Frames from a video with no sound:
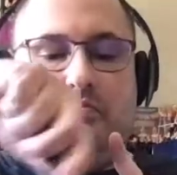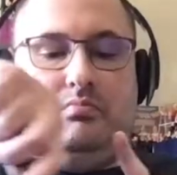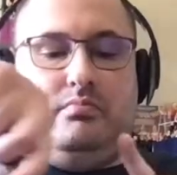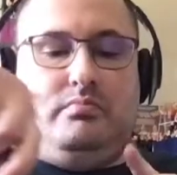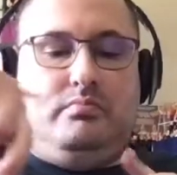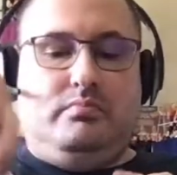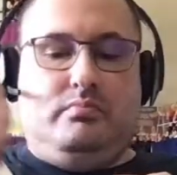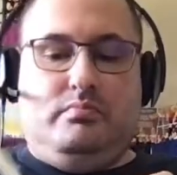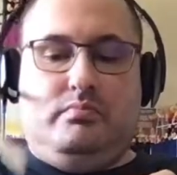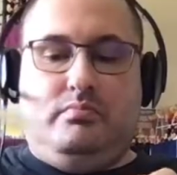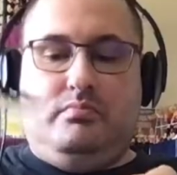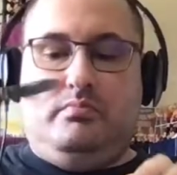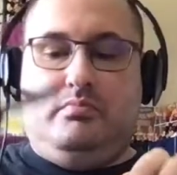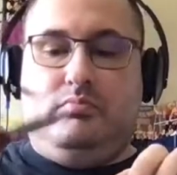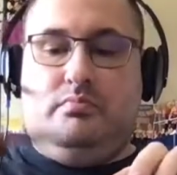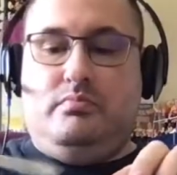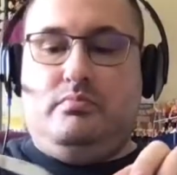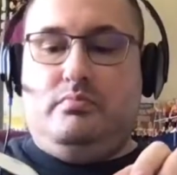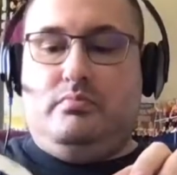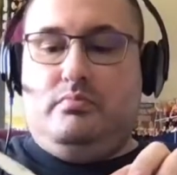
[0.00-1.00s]

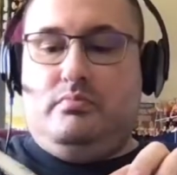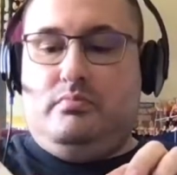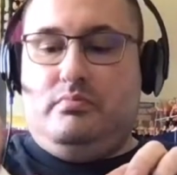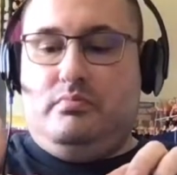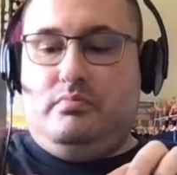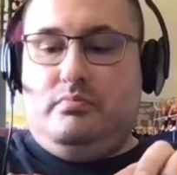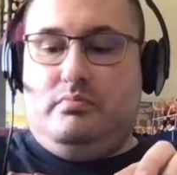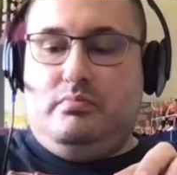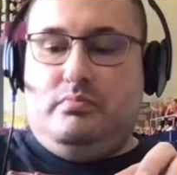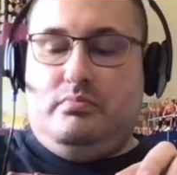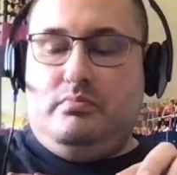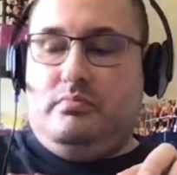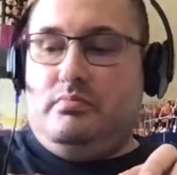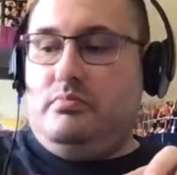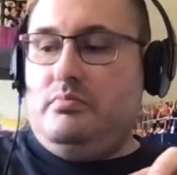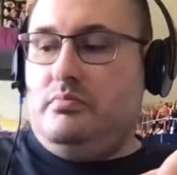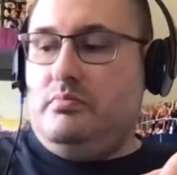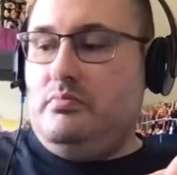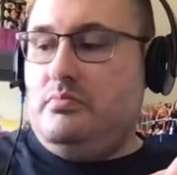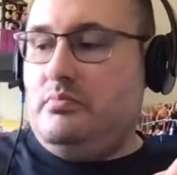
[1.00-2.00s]

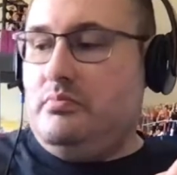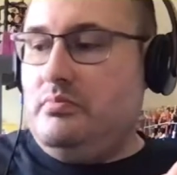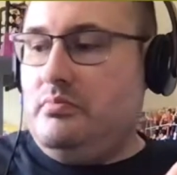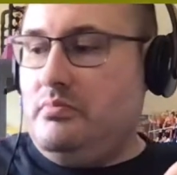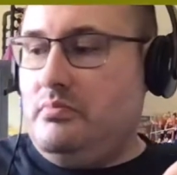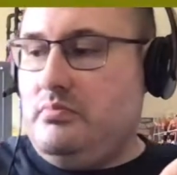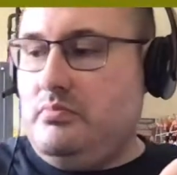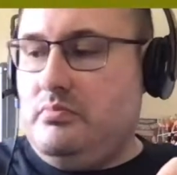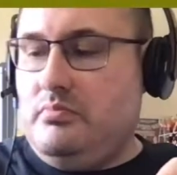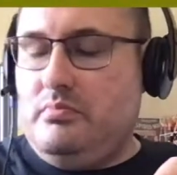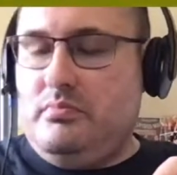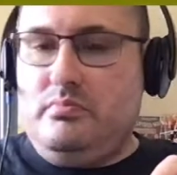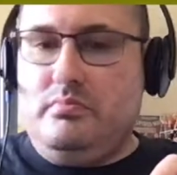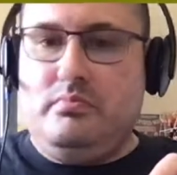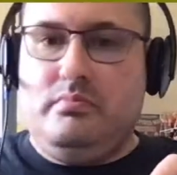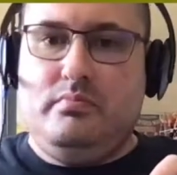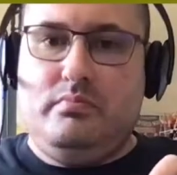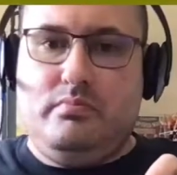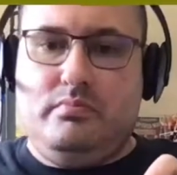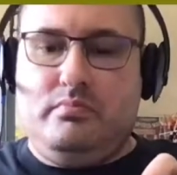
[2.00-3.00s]

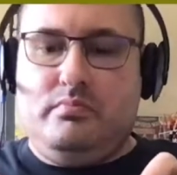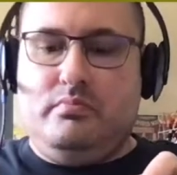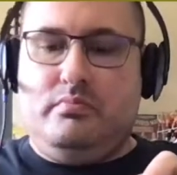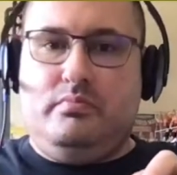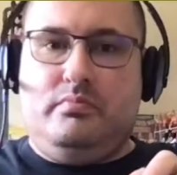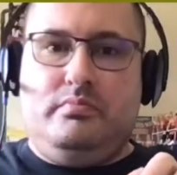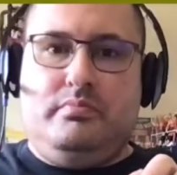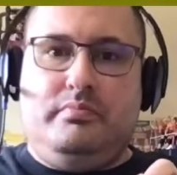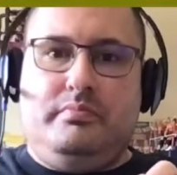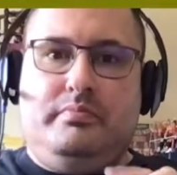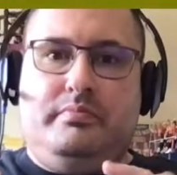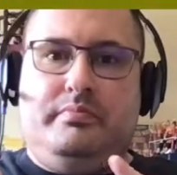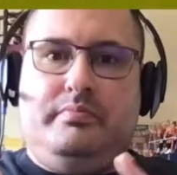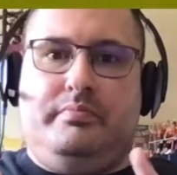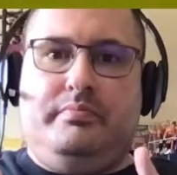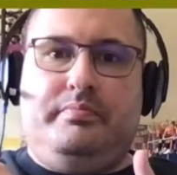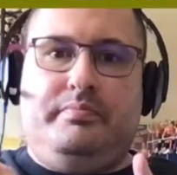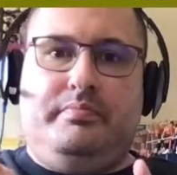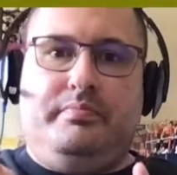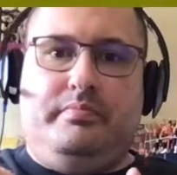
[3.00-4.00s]

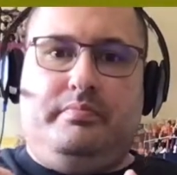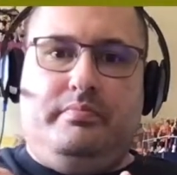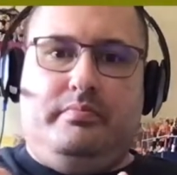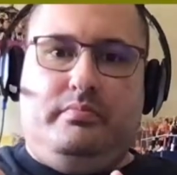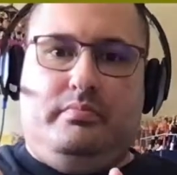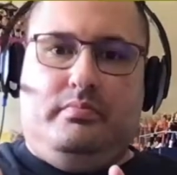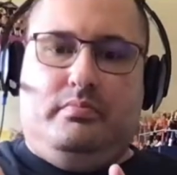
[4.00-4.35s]
Nothing is said.